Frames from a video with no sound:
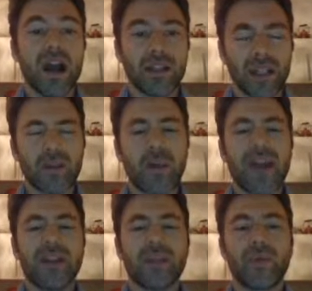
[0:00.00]
Another
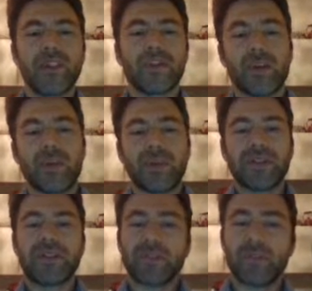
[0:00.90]
way to interpret
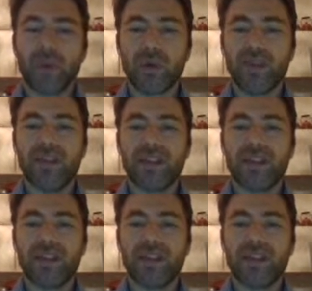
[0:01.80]
this proof